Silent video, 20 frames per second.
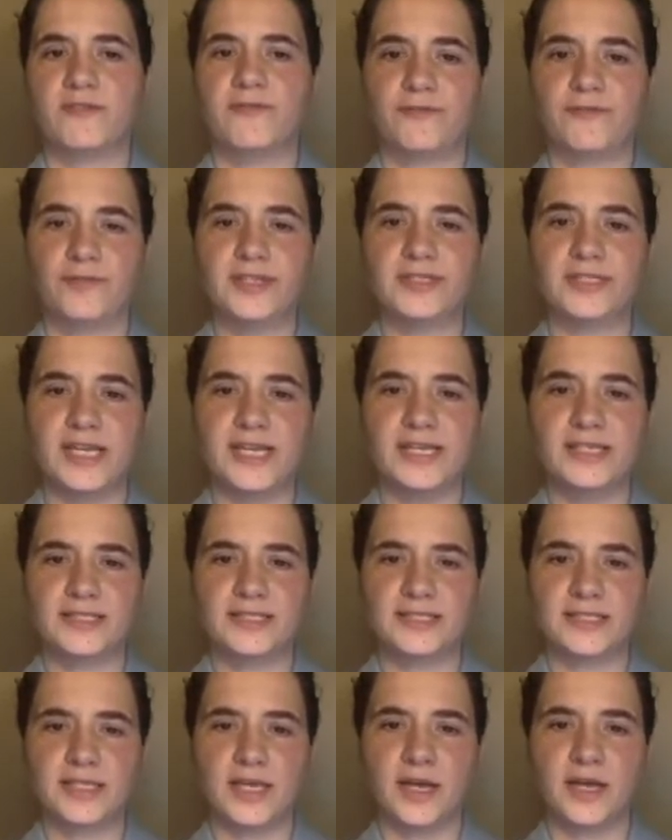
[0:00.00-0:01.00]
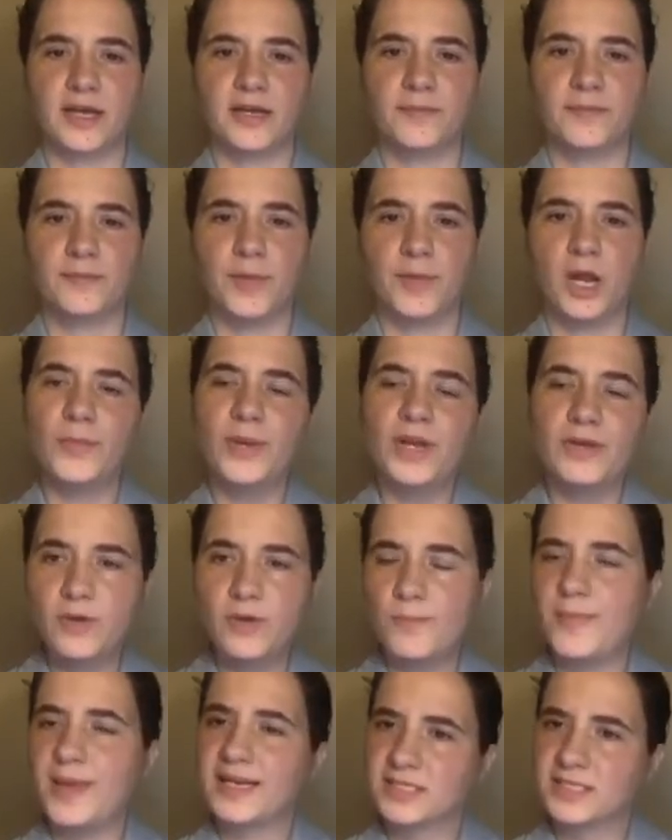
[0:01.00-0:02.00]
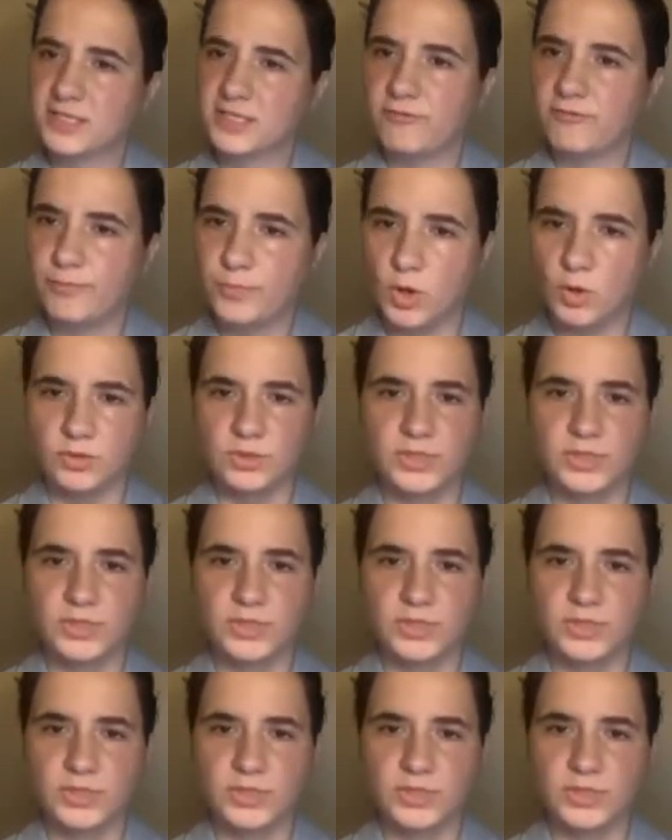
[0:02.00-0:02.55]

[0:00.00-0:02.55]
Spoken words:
is a little bit of a mix of both.